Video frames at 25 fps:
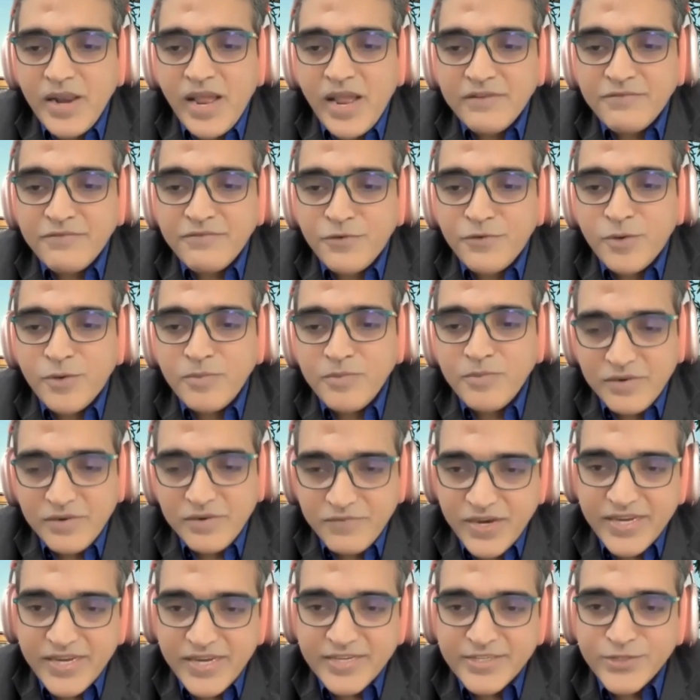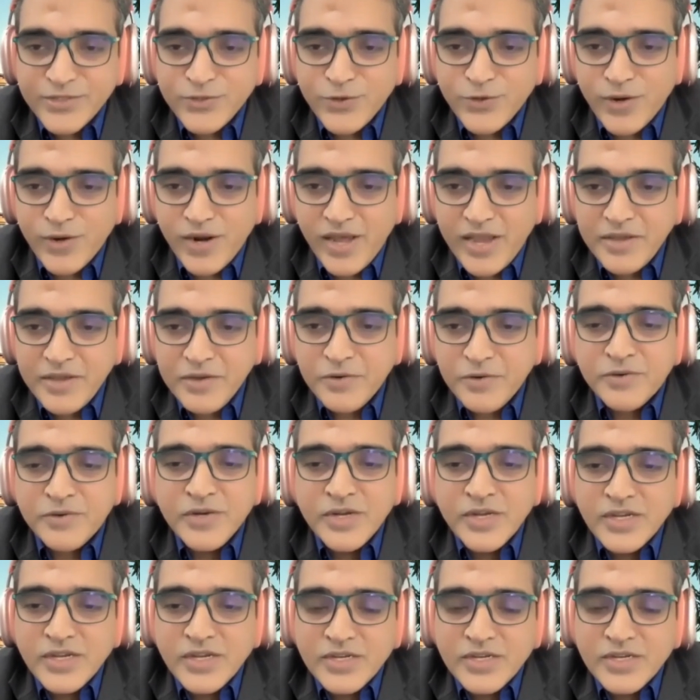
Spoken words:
platform in VTEX.io.